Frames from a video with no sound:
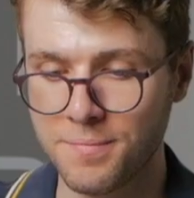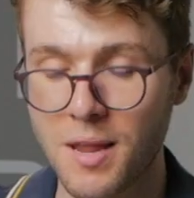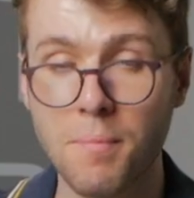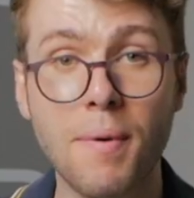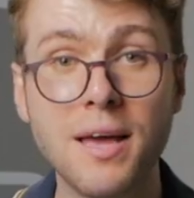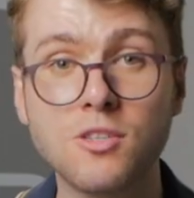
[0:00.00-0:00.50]

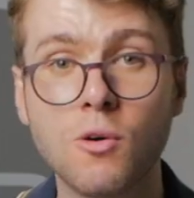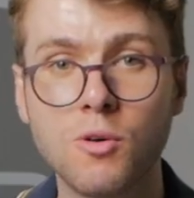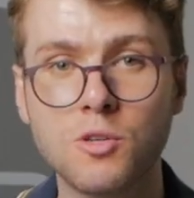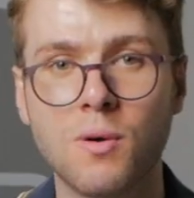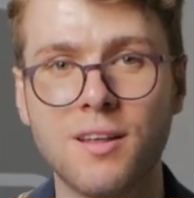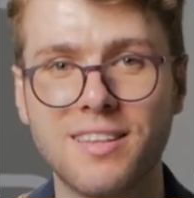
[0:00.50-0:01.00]
Now, based on
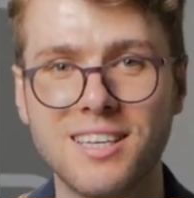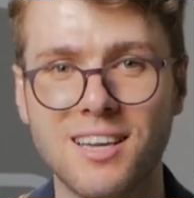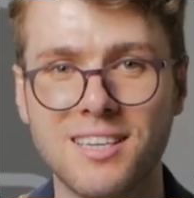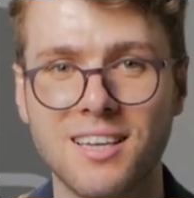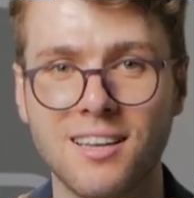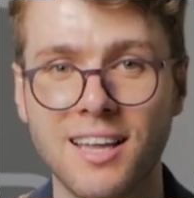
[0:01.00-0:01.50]
which one of these I
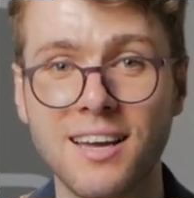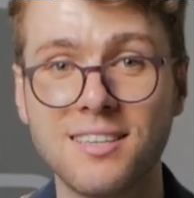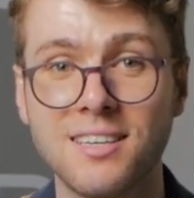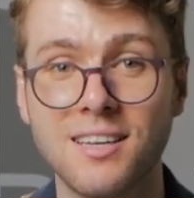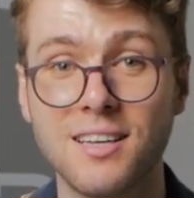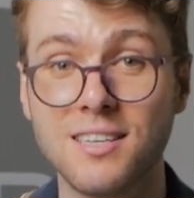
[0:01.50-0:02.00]

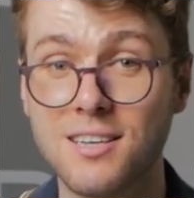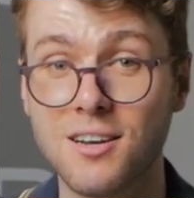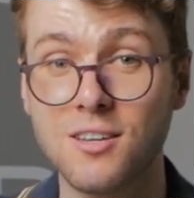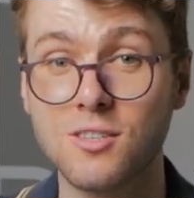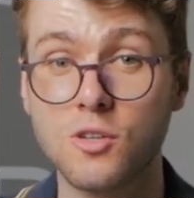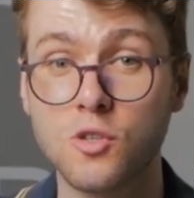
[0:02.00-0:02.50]
select is
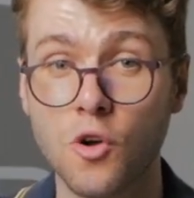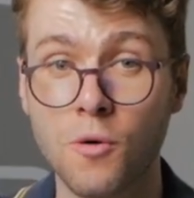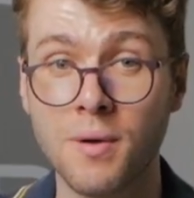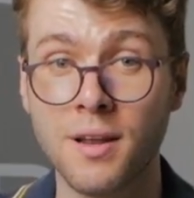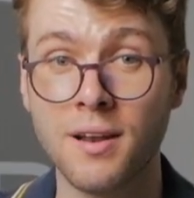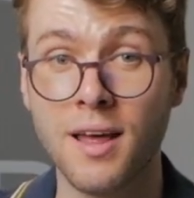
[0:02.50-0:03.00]
gonna
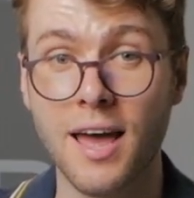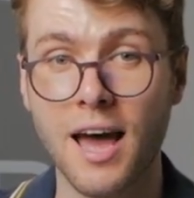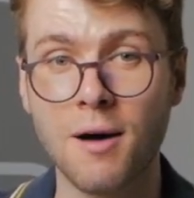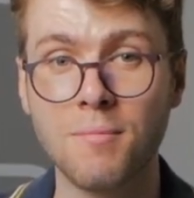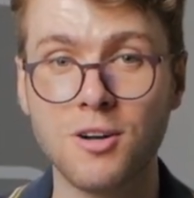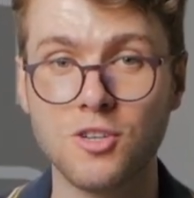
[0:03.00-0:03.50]
determine
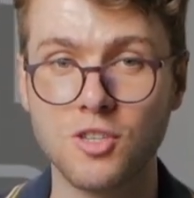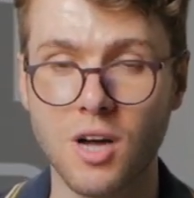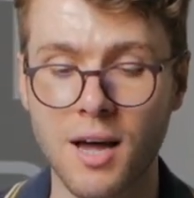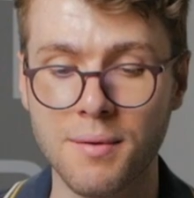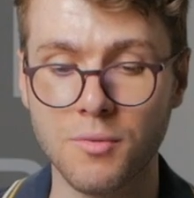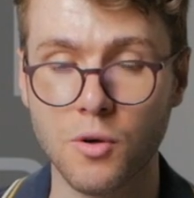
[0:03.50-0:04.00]
how much
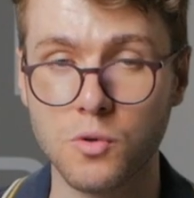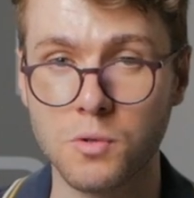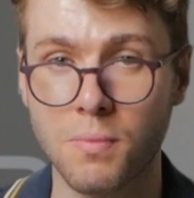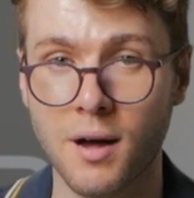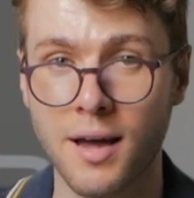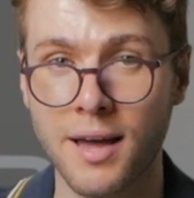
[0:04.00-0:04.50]
time goes
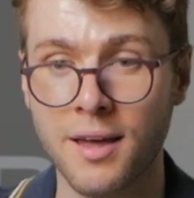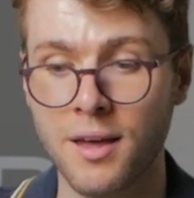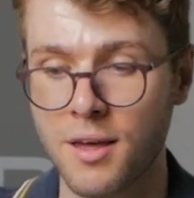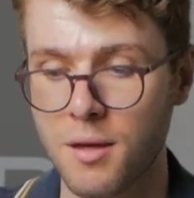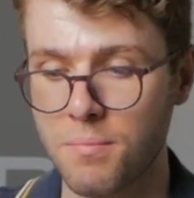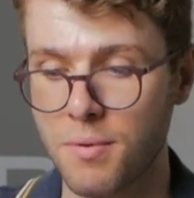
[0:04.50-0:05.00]
by
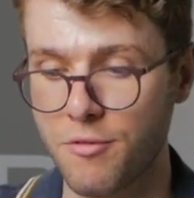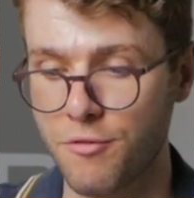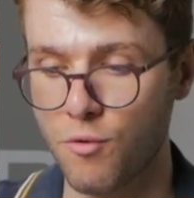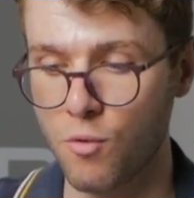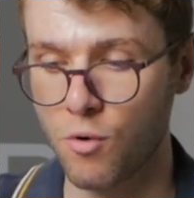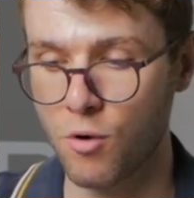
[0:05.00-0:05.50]

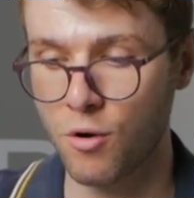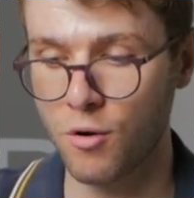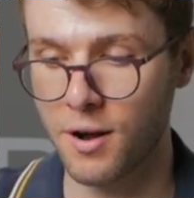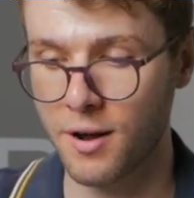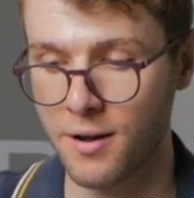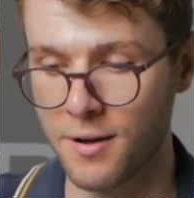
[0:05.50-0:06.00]

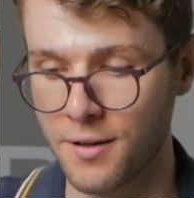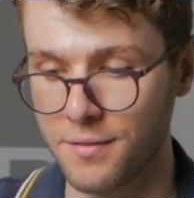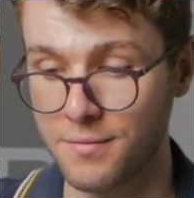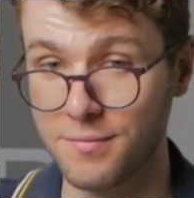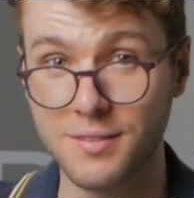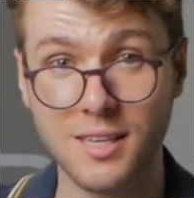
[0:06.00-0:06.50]
before
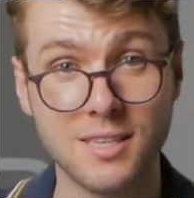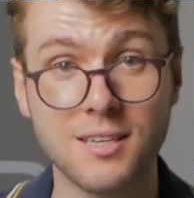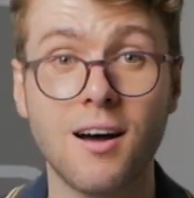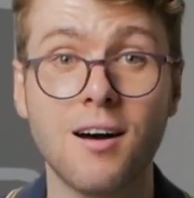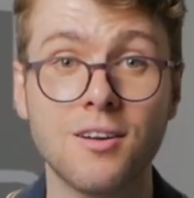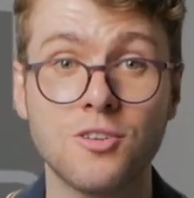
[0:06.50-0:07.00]
this
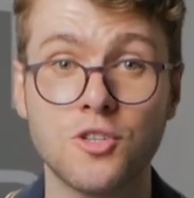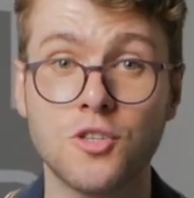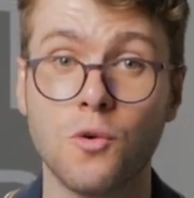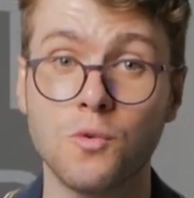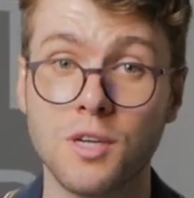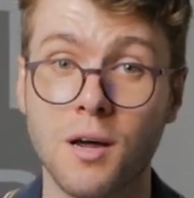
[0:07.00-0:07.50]
card
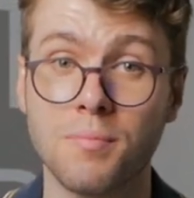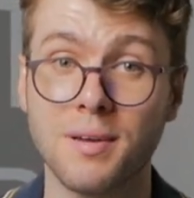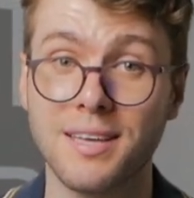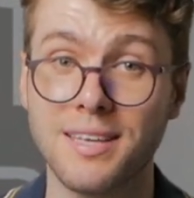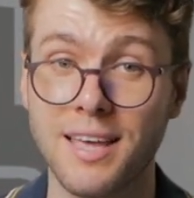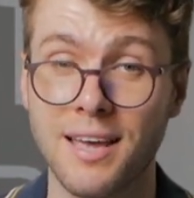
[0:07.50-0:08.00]
shows up
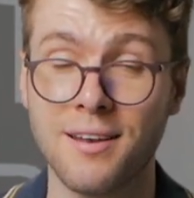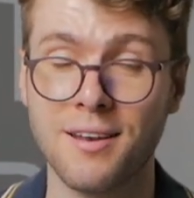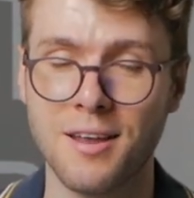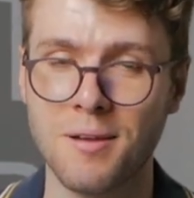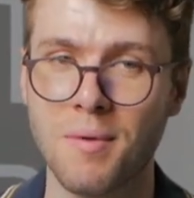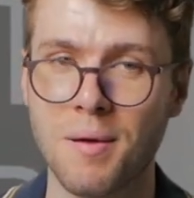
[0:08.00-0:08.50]

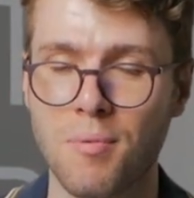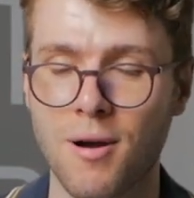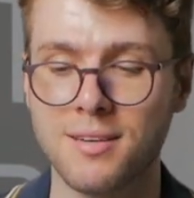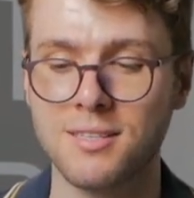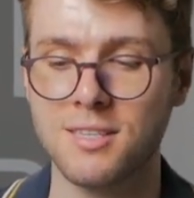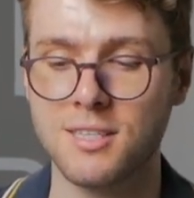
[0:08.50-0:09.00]
again in my
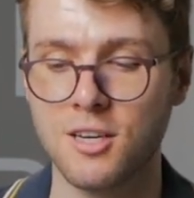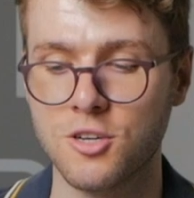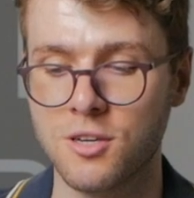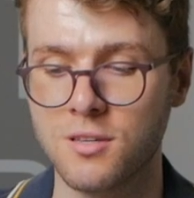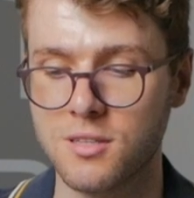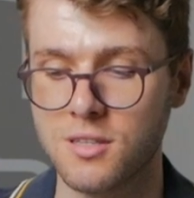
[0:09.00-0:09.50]
practice
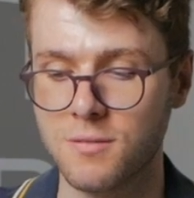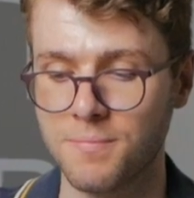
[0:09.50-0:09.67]
sessions.